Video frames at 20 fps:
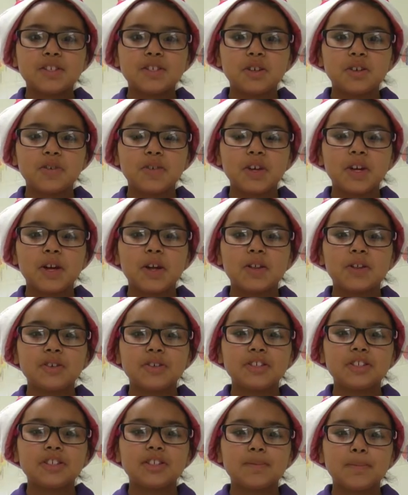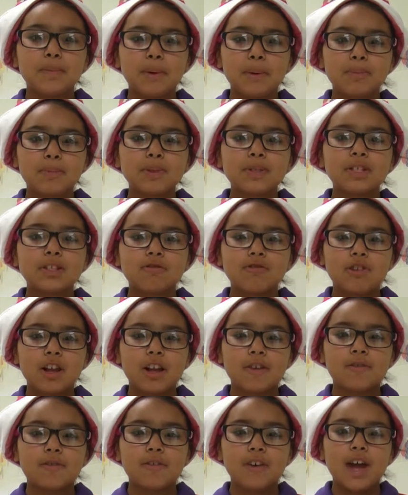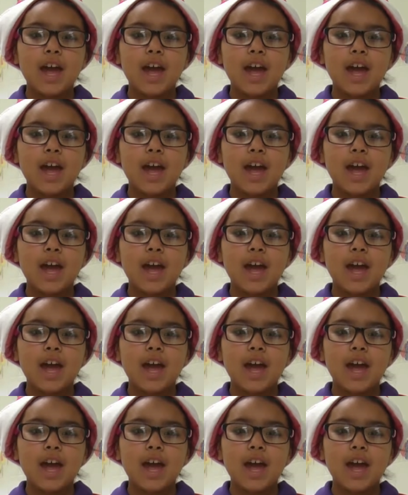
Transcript: serving others is the purpose of life.